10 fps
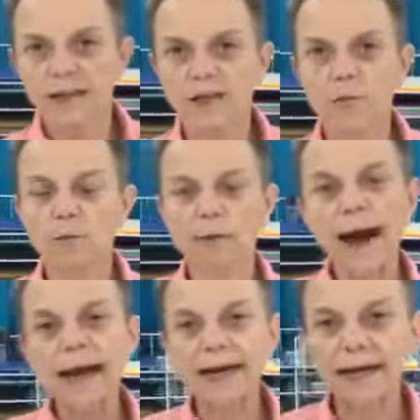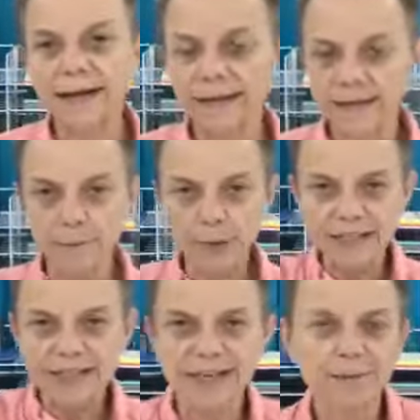They're bragging that the
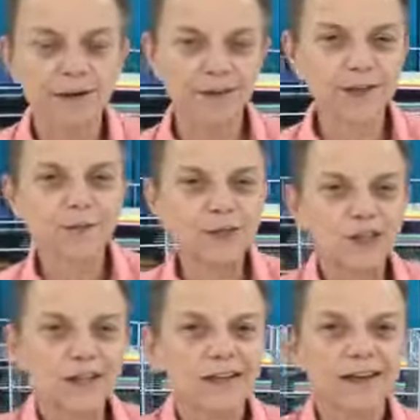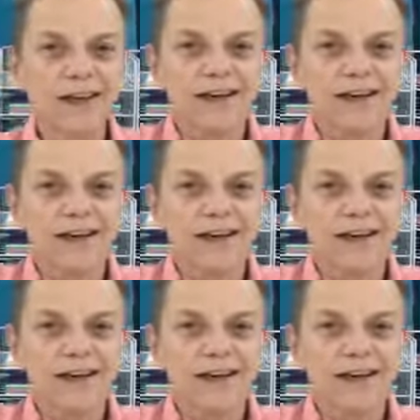best thing about this machine